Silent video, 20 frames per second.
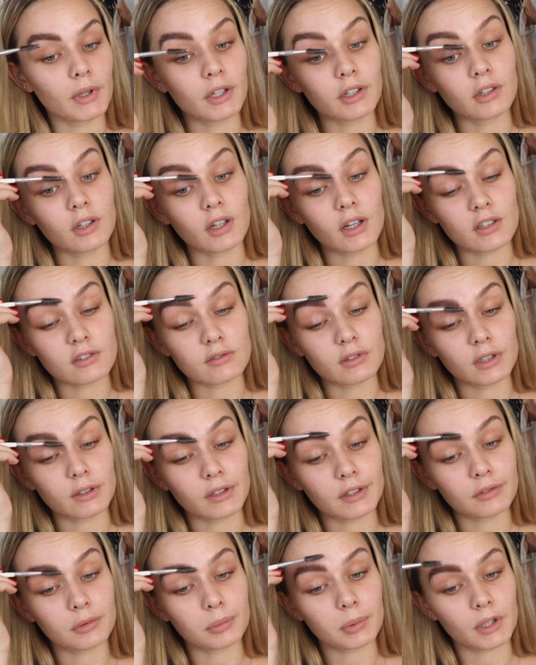make you guys run
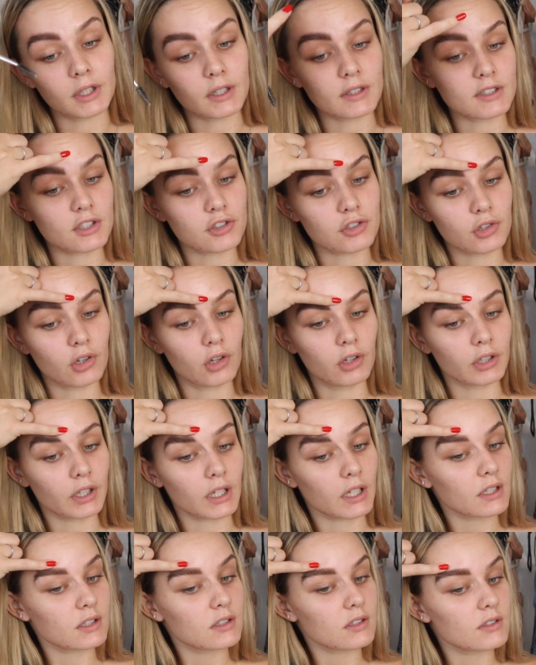around for products that you can't
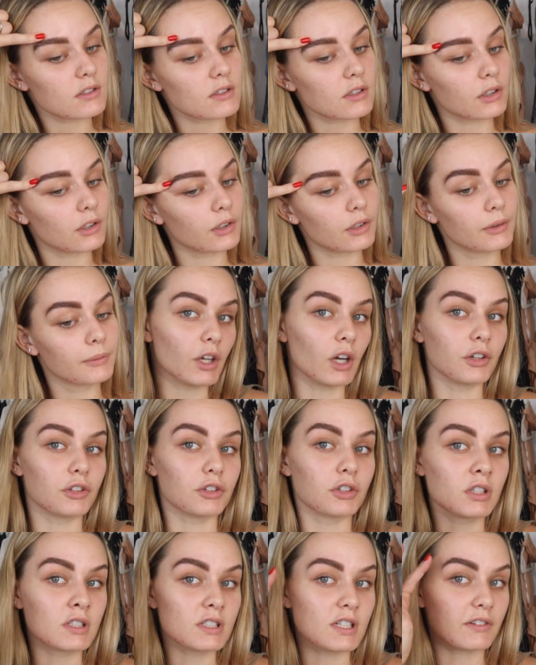get. So yeah,
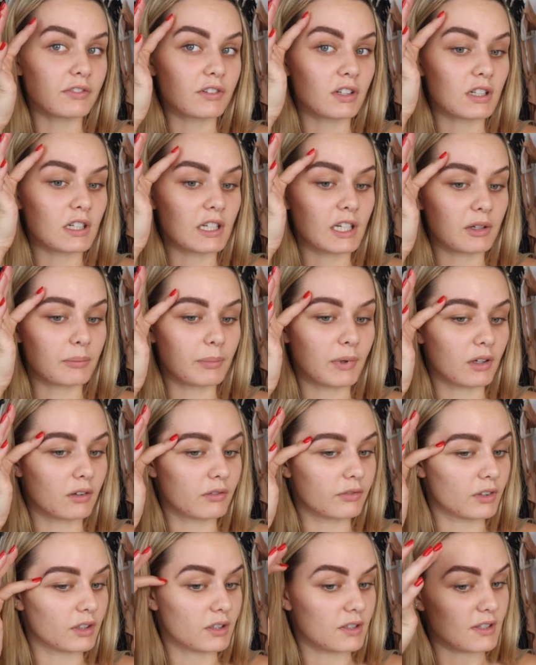you can definitely get
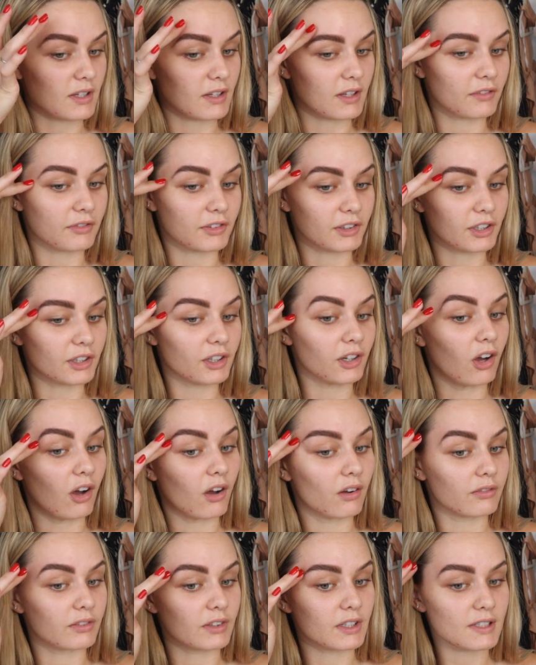Benefit in South Africa,
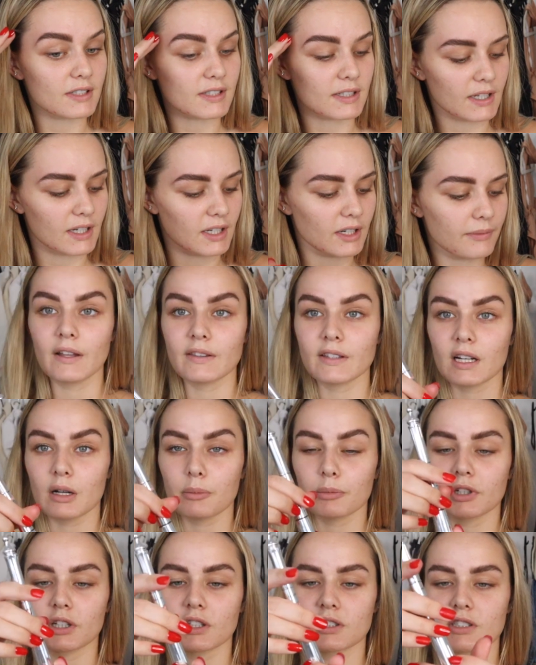obviously. And then
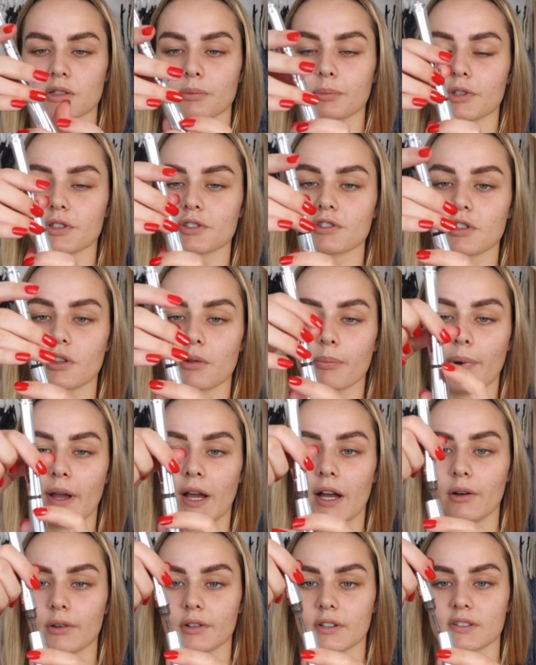I'm gonna dip into the
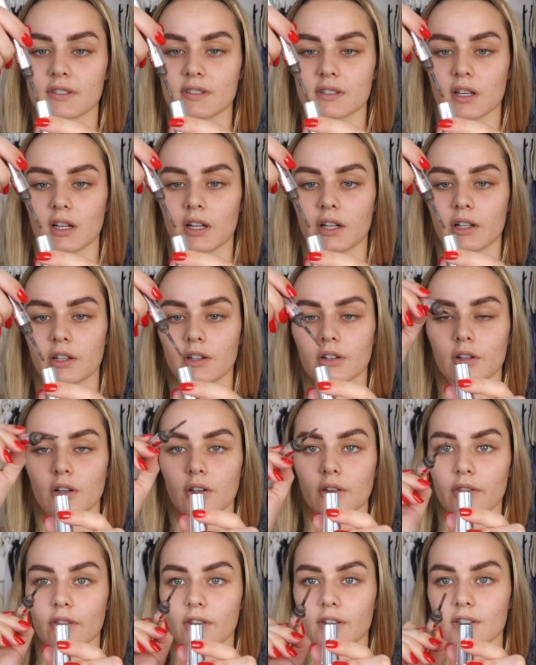powder side
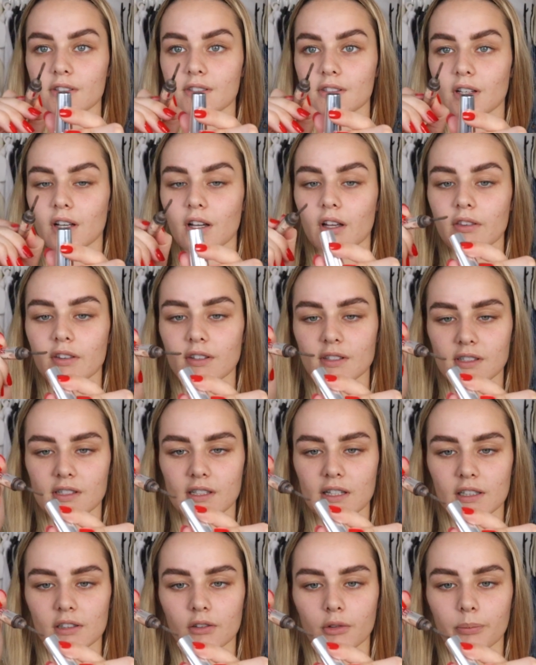on this side. This is
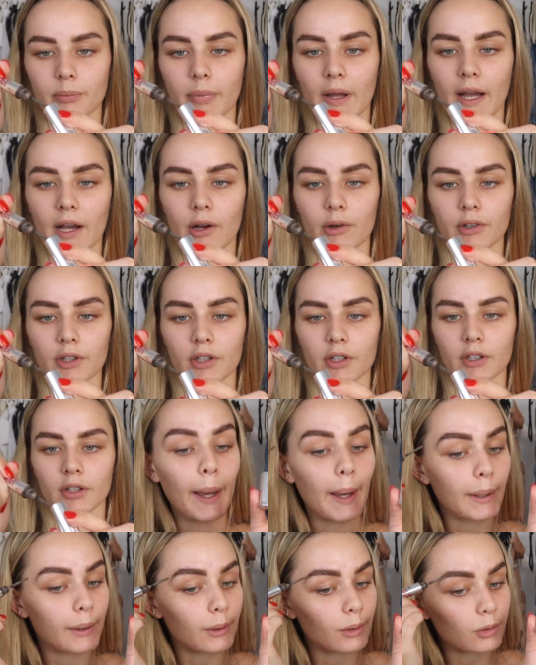like a little powder
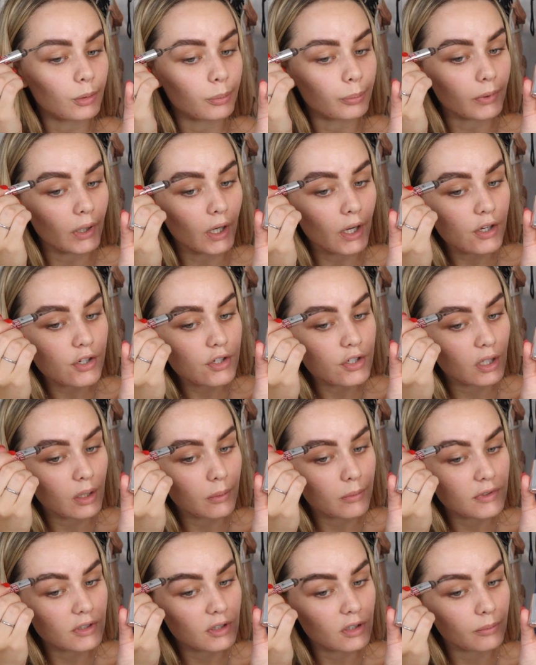angled brush, and
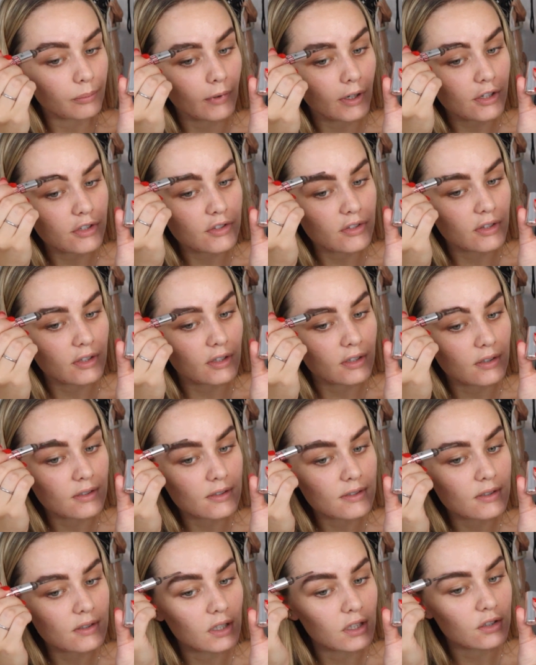I'm just gonna brush
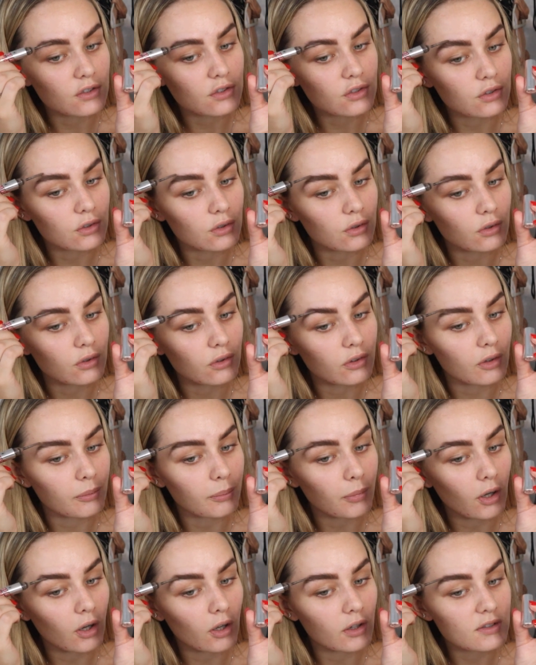this into the
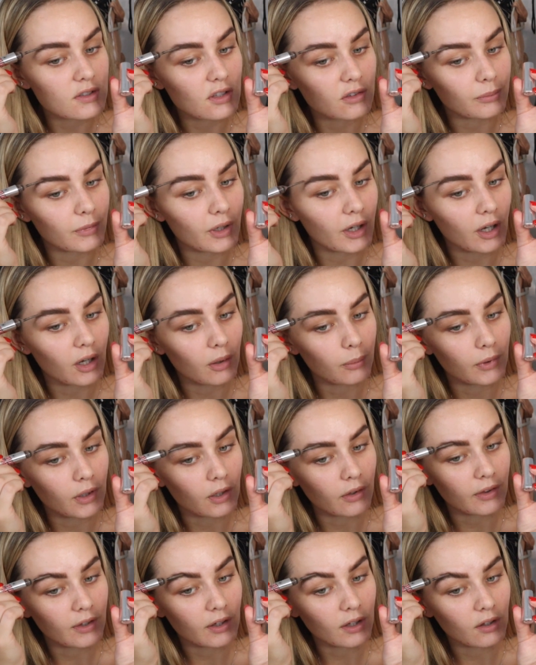parts of my
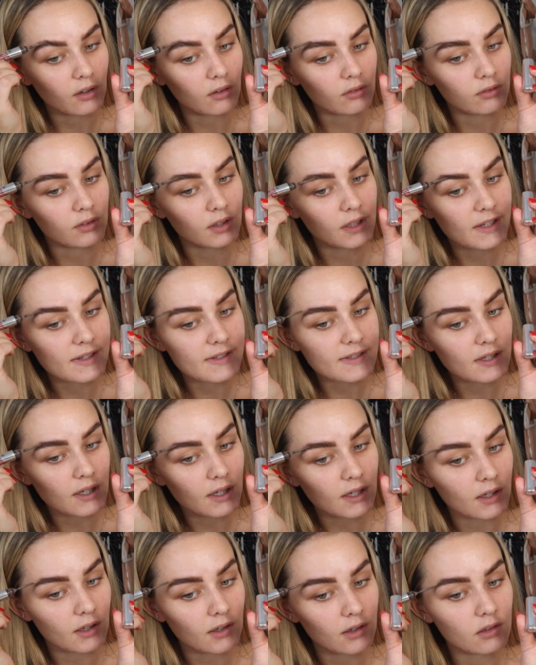eyebrow that have less
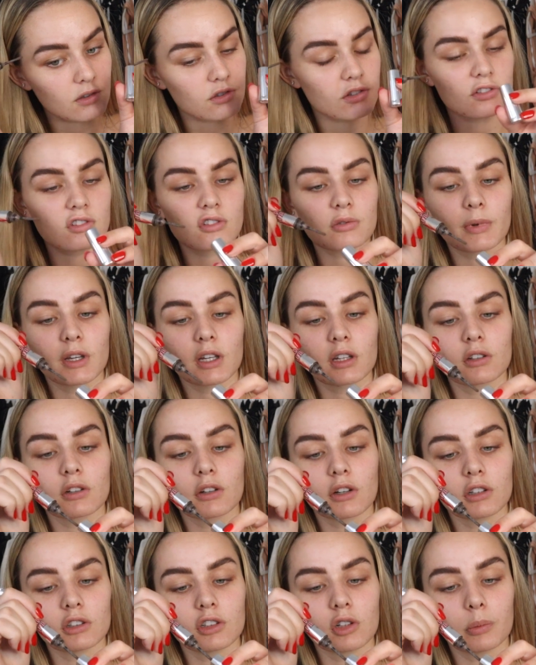hair, just to make it
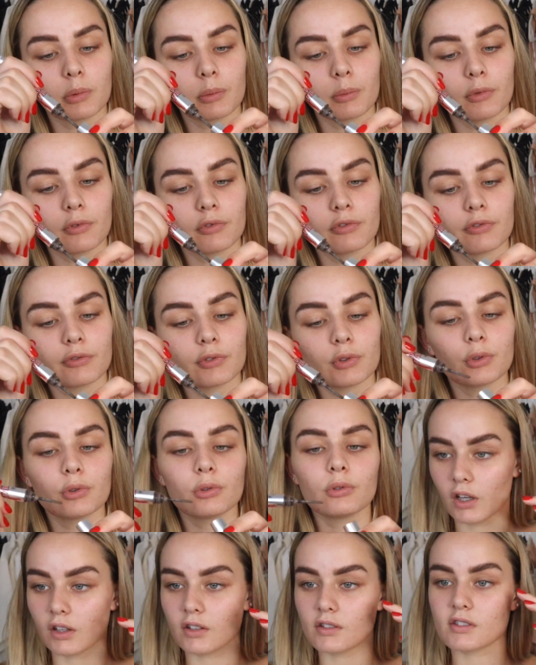look a little more
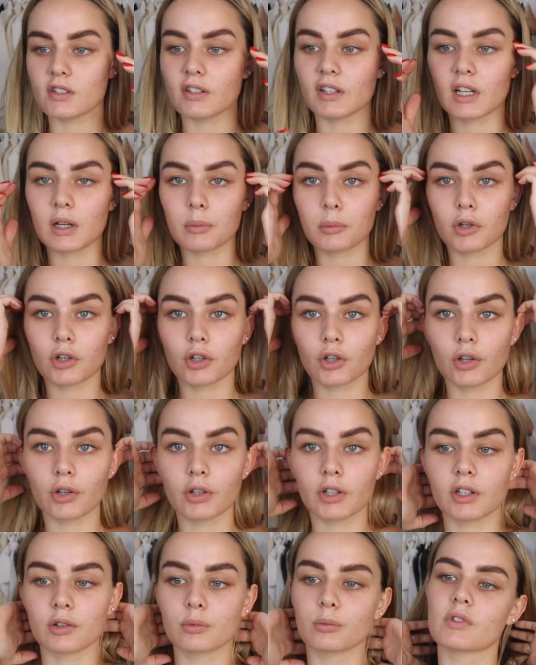full. Okay, so then I'm gonna go
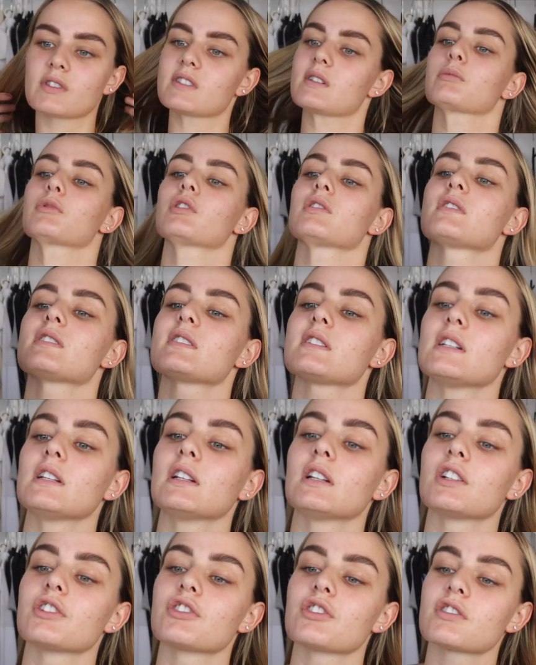in with some
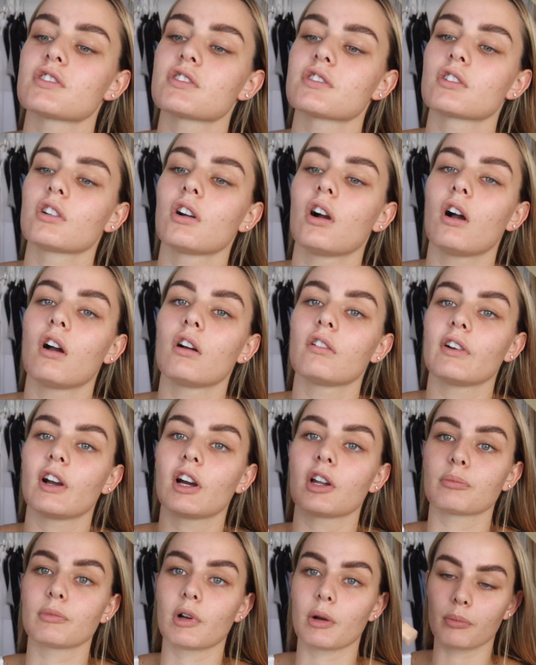concealer just to carve
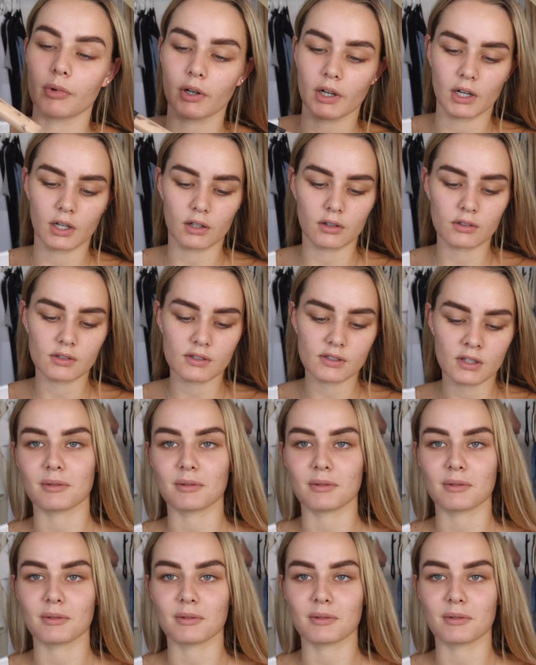out my brows.